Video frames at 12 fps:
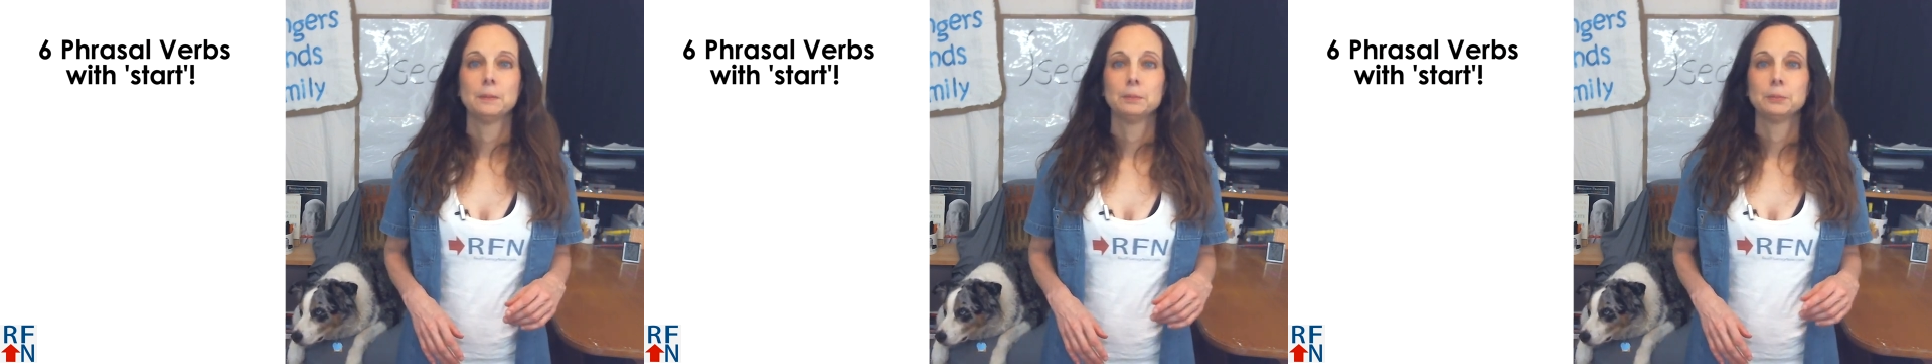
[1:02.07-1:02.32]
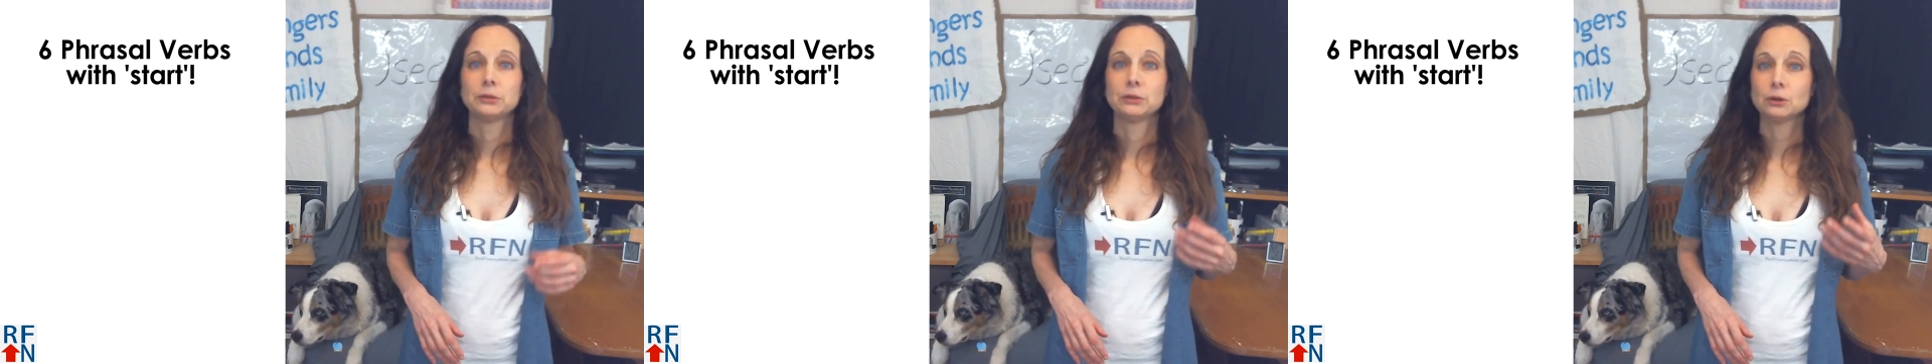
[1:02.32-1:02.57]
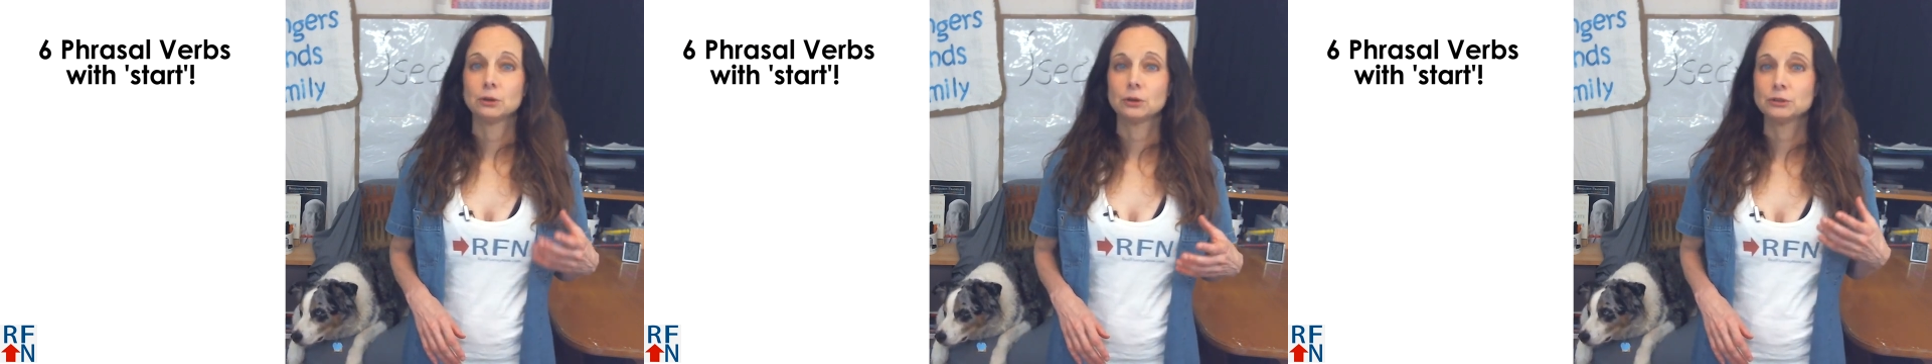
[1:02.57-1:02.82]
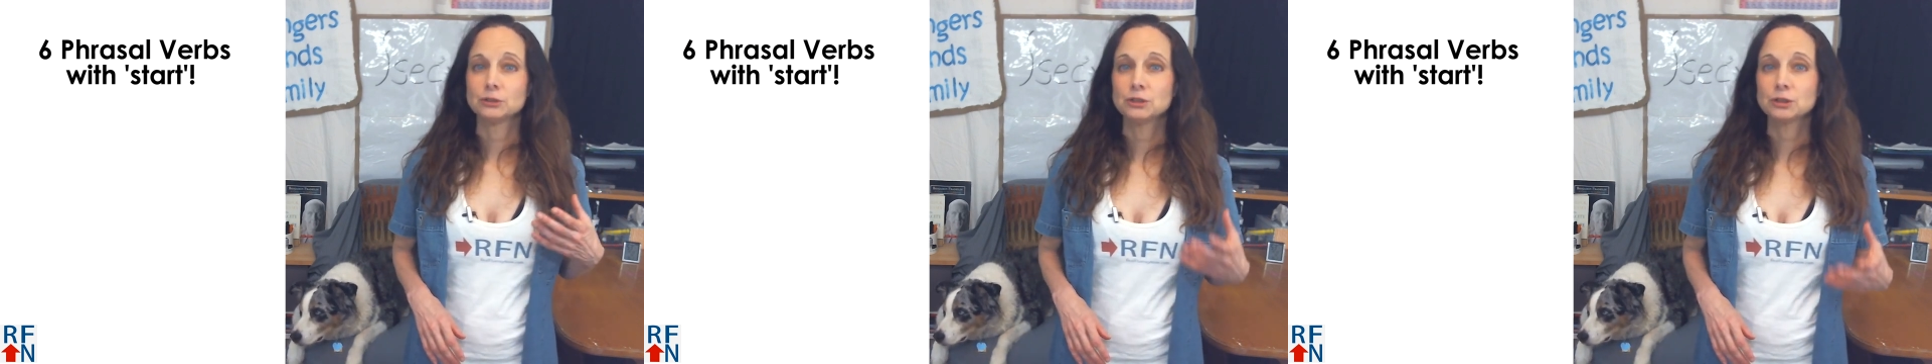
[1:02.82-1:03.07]
but there are
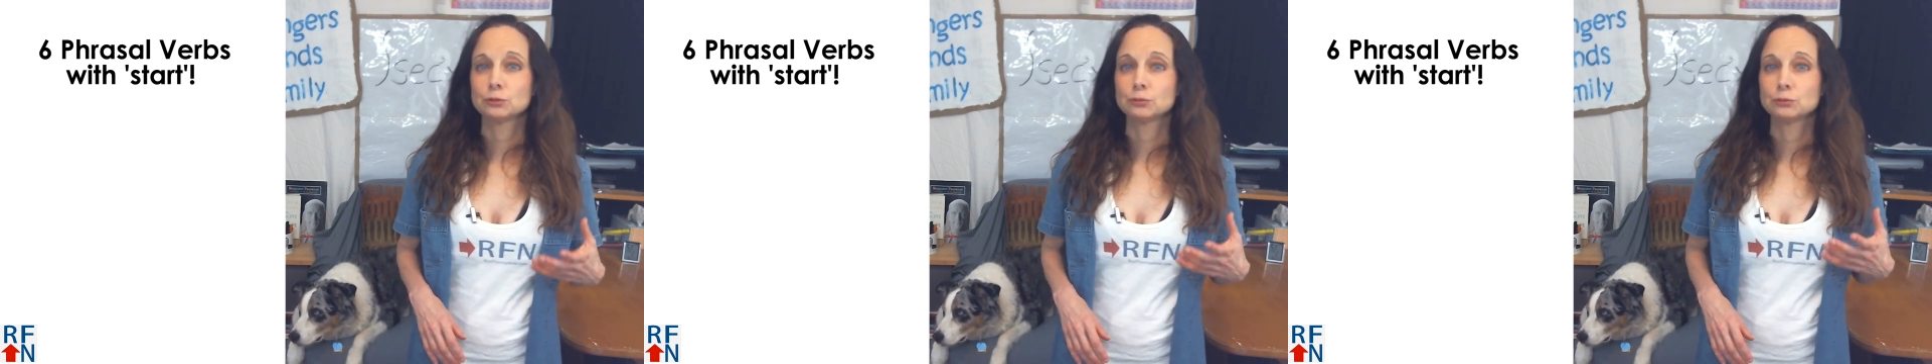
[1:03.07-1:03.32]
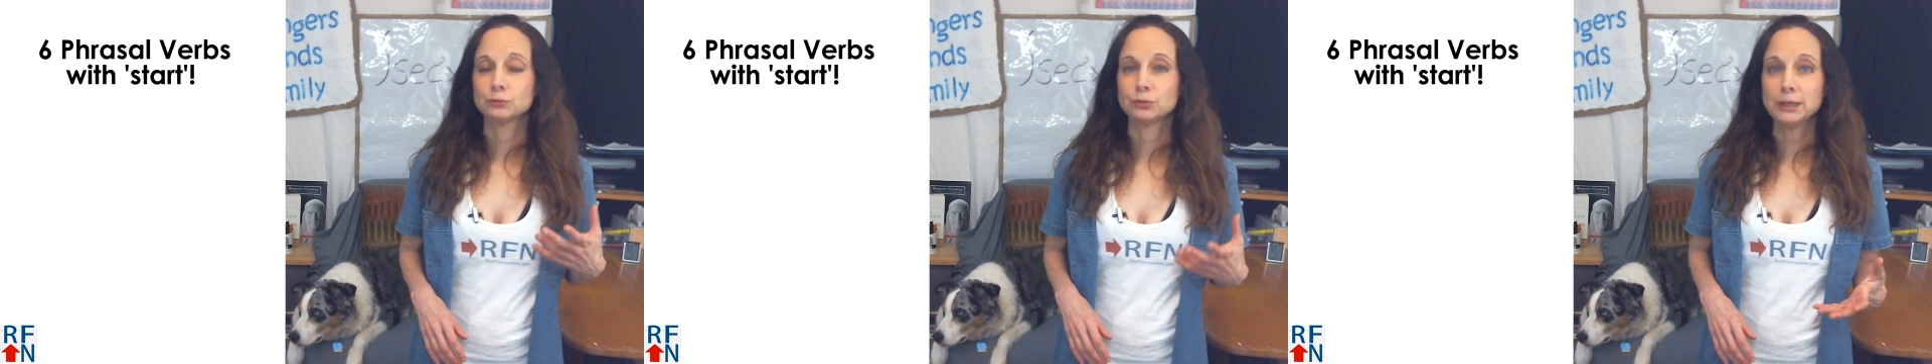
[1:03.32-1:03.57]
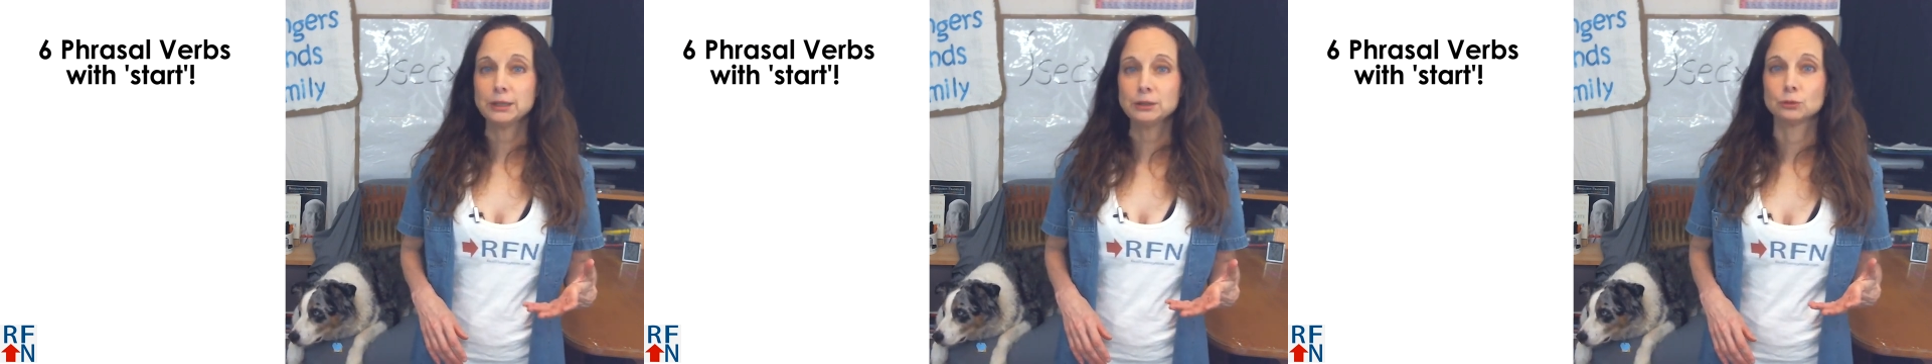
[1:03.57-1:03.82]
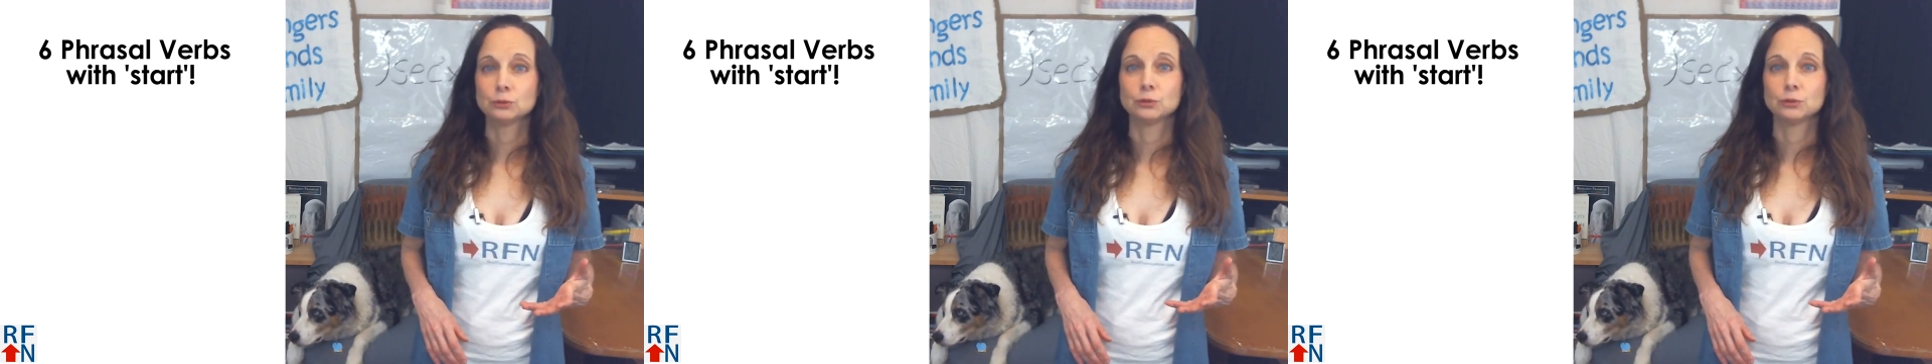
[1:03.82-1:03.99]
6 phrasal